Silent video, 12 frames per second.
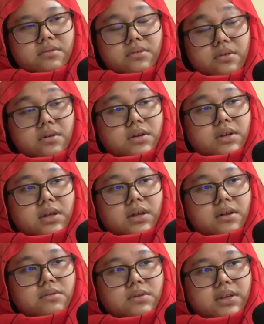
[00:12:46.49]
thought that I
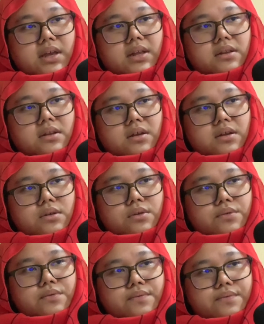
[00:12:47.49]
would get
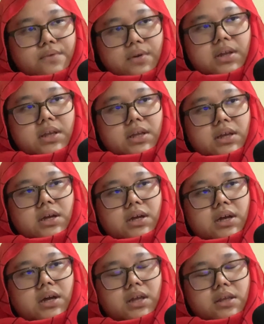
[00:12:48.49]
fully
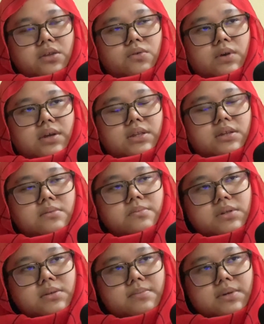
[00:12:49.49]
Haikyuu
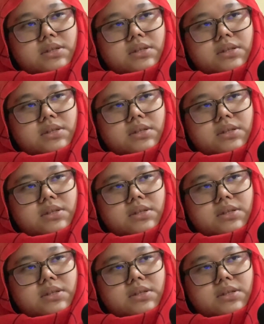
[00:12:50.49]
items, but